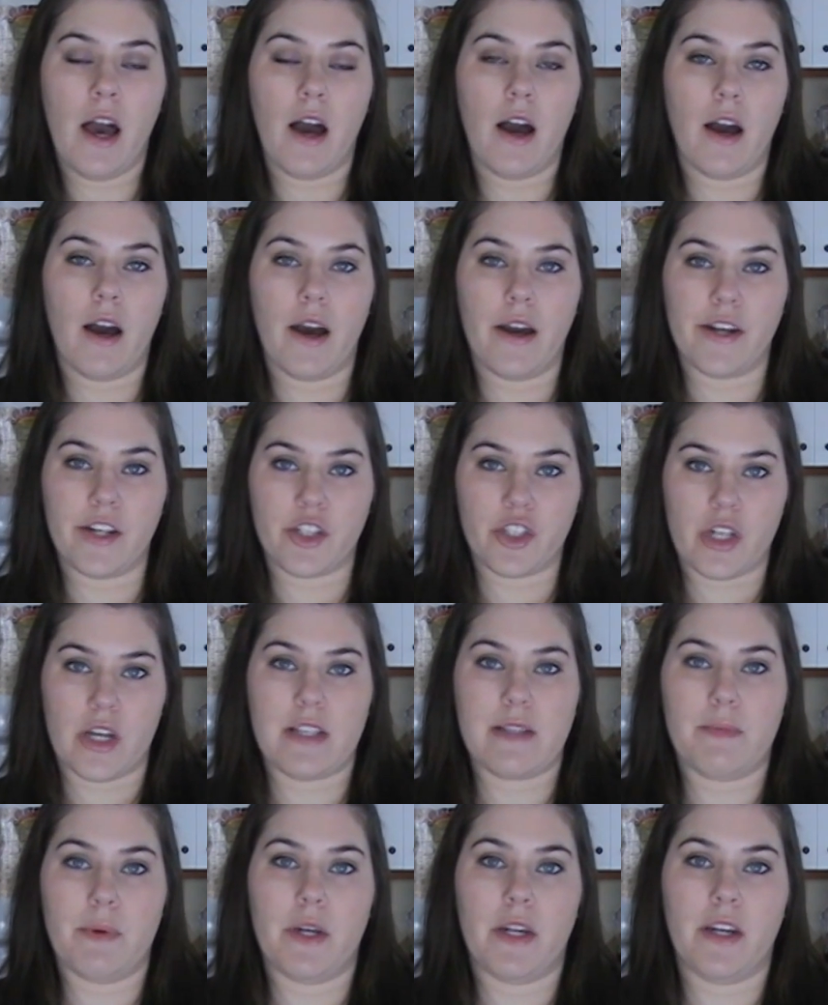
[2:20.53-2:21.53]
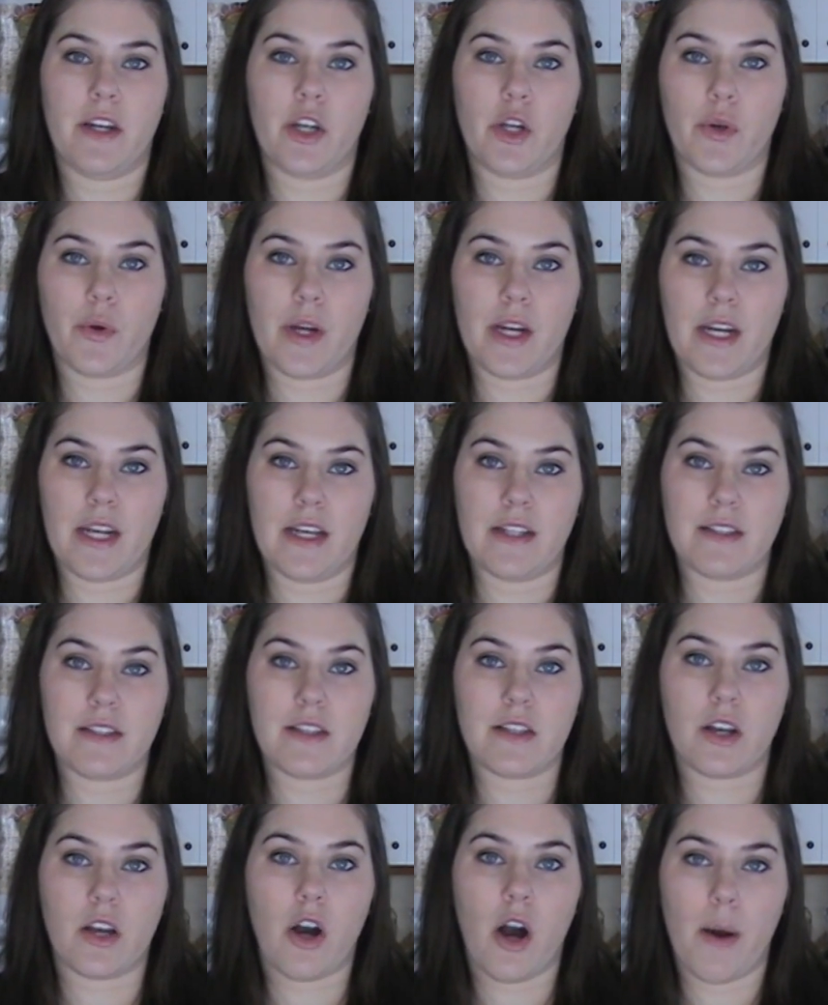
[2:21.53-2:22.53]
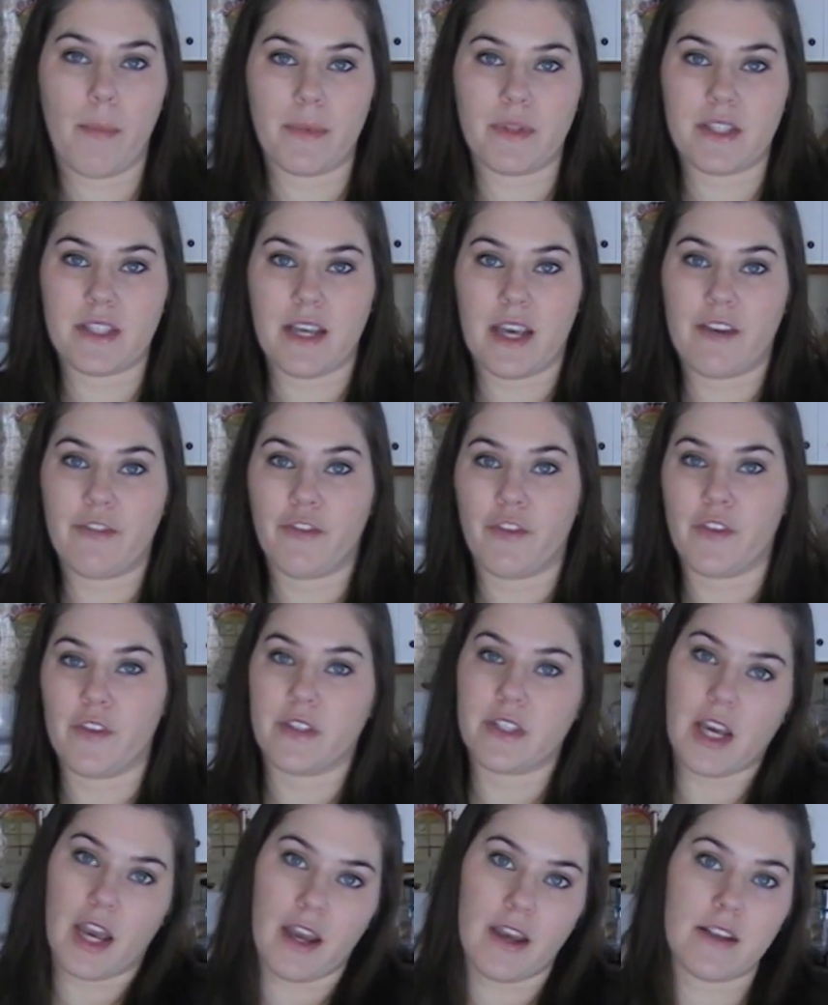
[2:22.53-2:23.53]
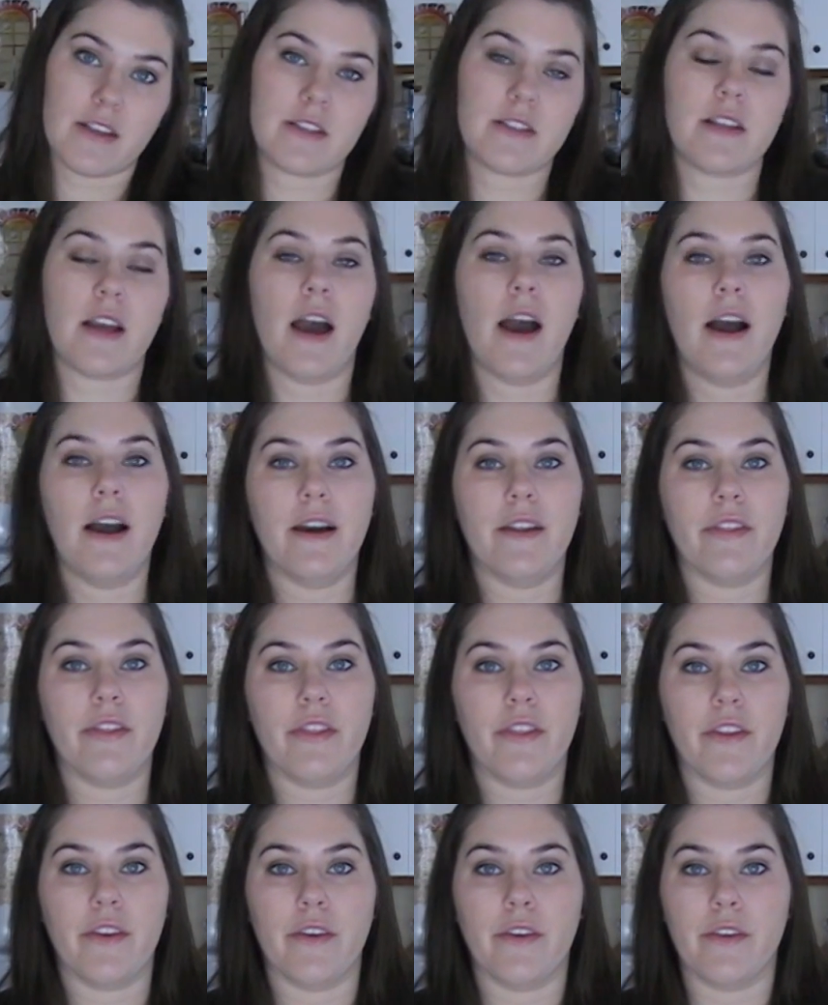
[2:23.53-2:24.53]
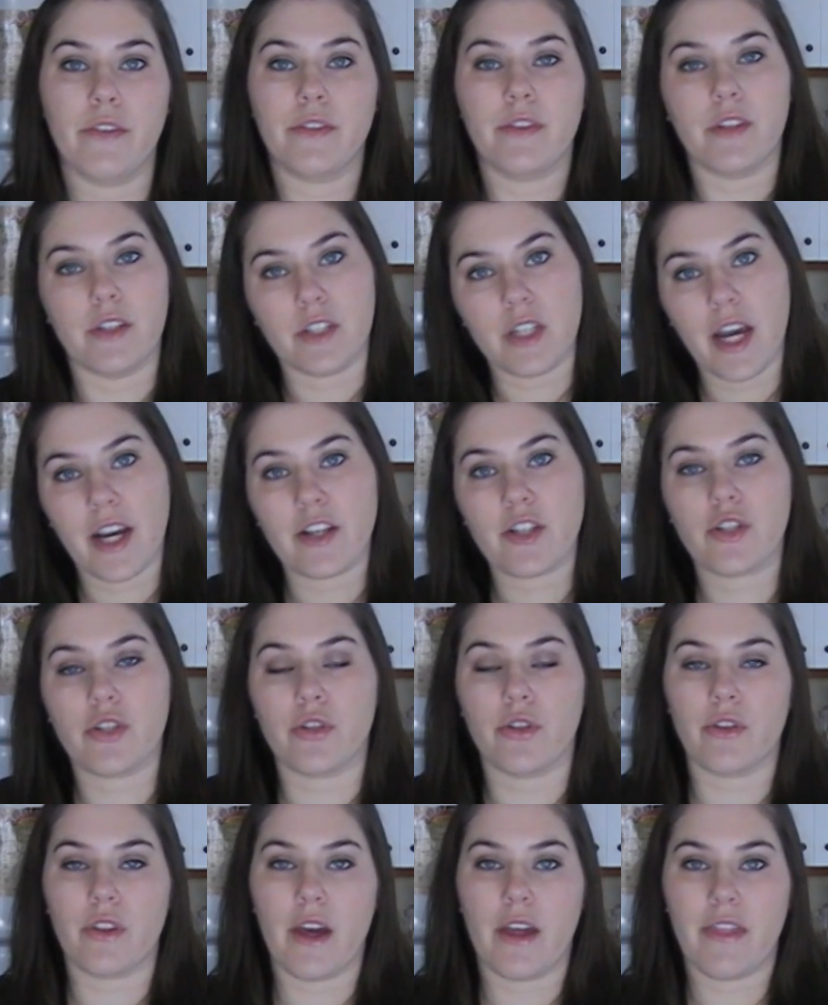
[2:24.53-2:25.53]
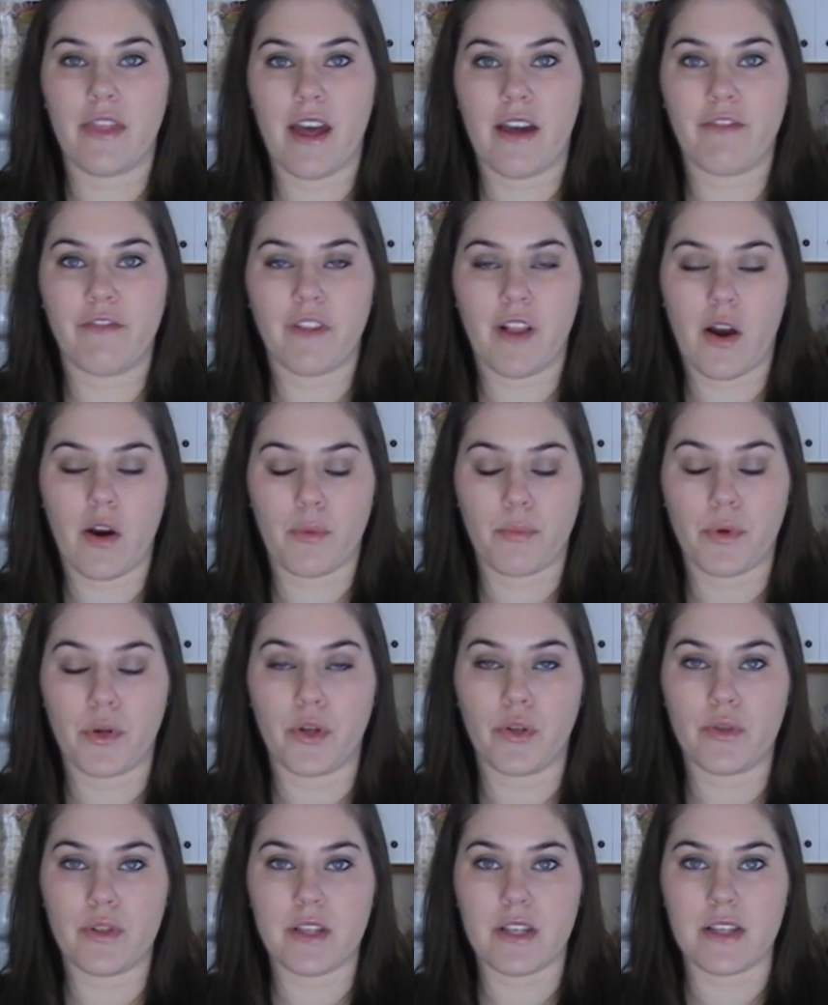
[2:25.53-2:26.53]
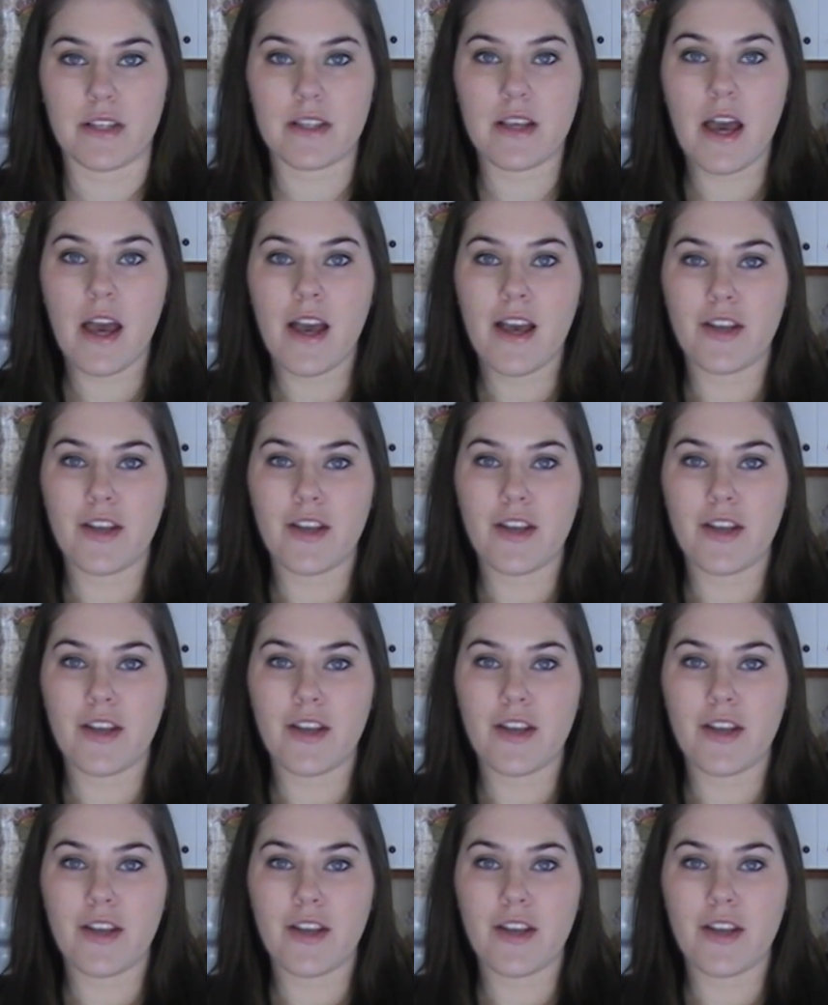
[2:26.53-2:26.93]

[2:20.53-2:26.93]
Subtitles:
an adjustment in ingredients to compensate for the taste and the texture that that flour produces.